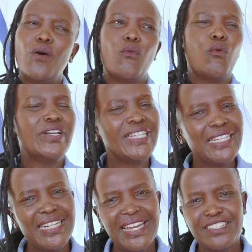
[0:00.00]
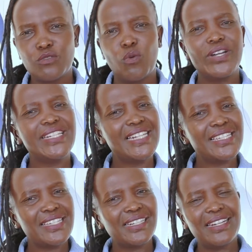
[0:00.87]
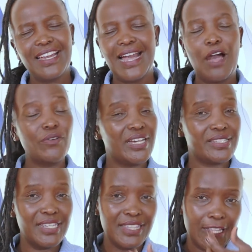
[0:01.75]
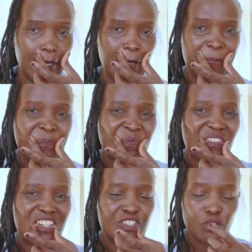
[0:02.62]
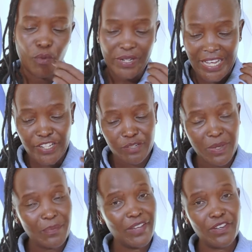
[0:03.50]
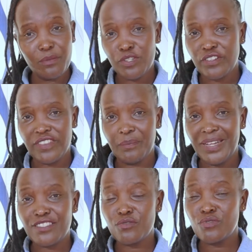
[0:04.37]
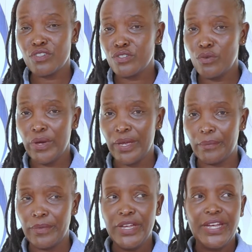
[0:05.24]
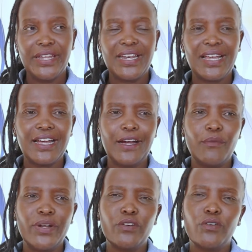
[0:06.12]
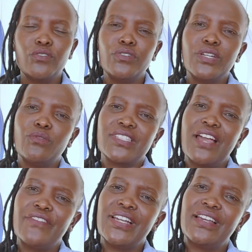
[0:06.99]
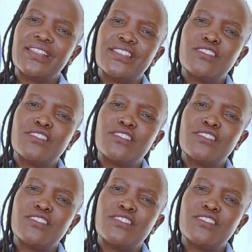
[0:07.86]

what he likes, what he doesn't like, how does he think, and so on. And remember, even most of the birds do not know him. Like when Oyundi was having a